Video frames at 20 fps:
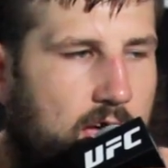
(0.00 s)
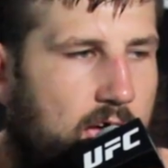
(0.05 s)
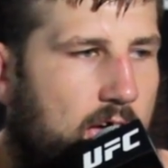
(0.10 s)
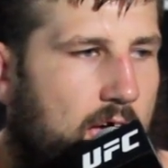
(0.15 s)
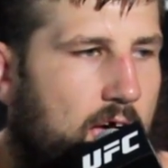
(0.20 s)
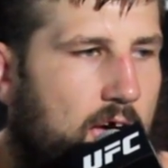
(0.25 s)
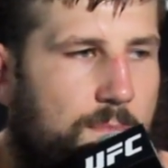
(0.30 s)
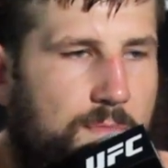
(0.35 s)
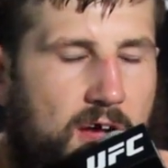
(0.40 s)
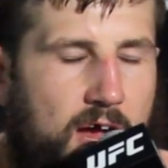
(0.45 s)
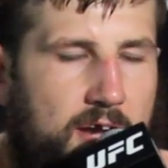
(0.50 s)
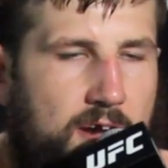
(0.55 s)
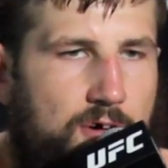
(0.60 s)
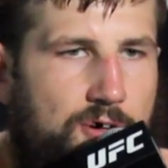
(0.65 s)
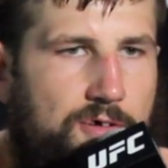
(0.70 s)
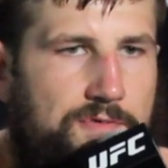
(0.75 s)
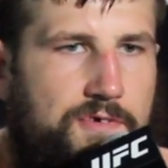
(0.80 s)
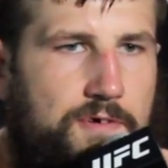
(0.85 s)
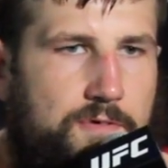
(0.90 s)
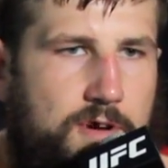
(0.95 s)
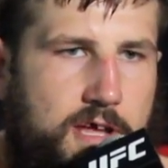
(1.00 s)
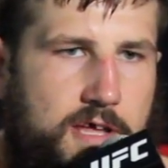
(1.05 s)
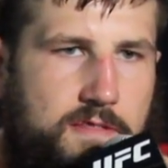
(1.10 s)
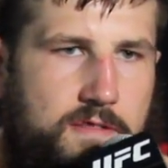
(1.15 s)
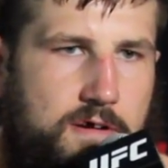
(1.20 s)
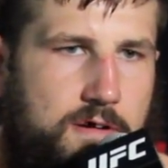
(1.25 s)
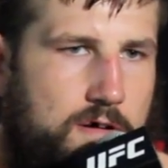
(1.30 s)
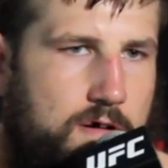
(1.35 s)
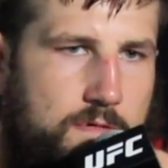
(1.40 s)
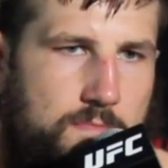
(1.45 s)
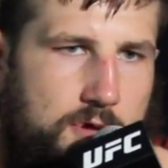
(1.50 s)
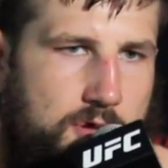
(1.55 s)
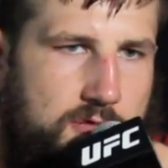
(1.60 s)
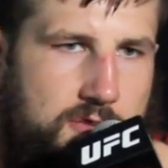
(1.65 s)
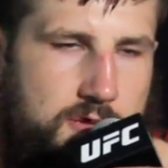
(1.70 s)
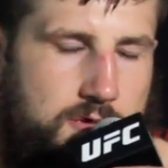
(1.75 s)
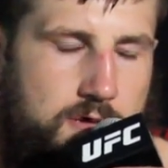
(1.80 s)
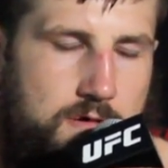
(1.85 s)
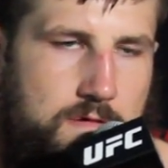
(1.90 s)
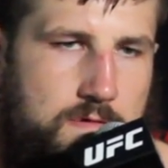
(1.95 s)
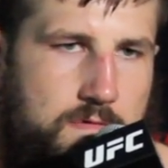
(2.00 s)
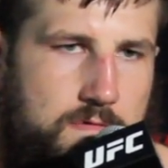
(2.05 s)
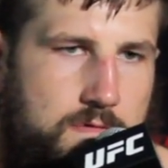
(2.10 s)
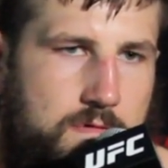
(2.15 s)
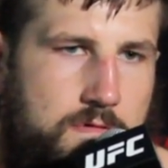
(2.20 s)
I'm kind of all-terrain, though. I'm good to go.